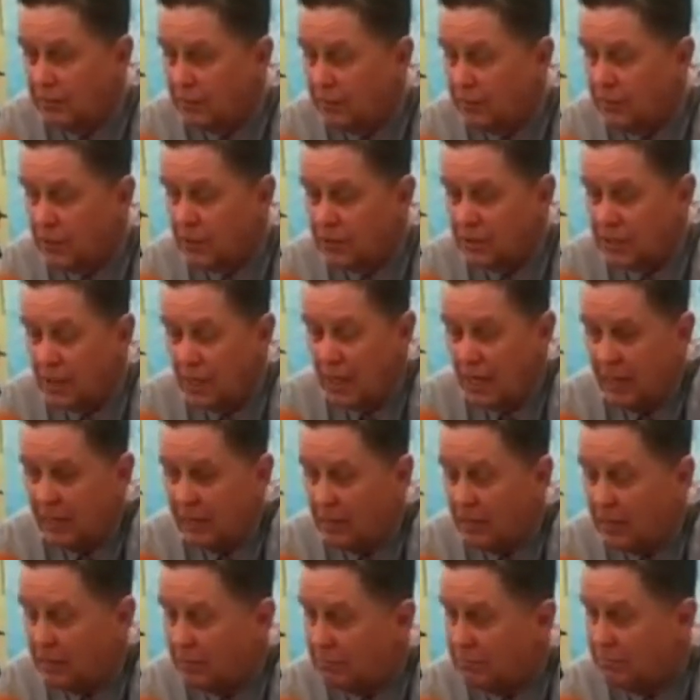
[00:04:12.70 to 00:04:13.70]
we're just
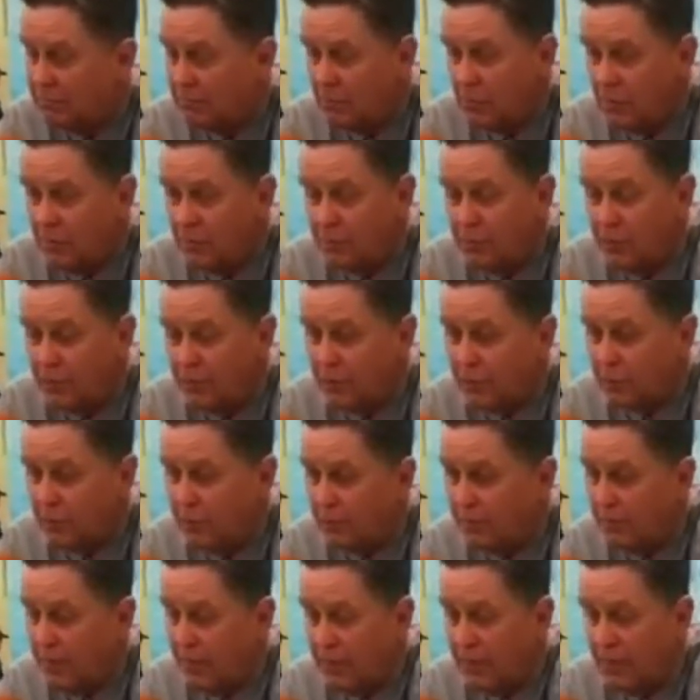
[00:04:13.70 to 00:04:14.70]
saying, we put
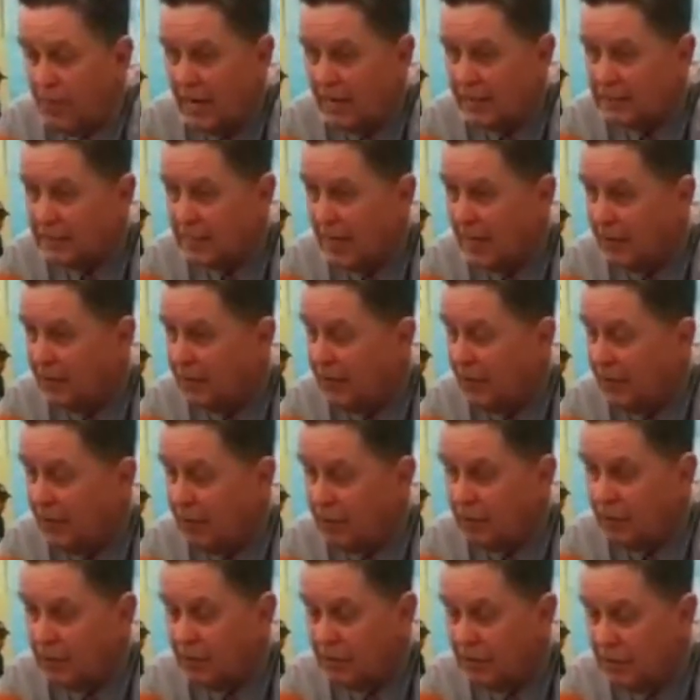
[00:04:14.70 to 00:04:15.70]
3 big guys out
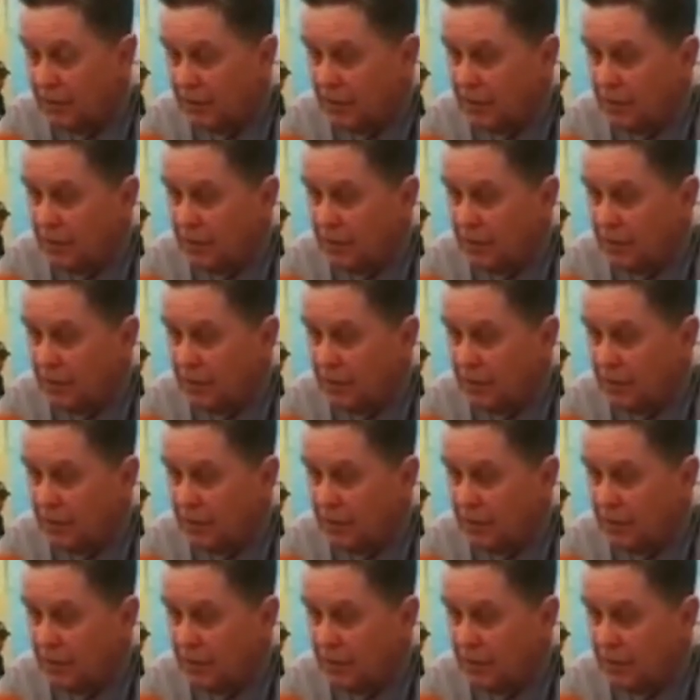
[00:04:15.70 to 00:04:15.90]
there,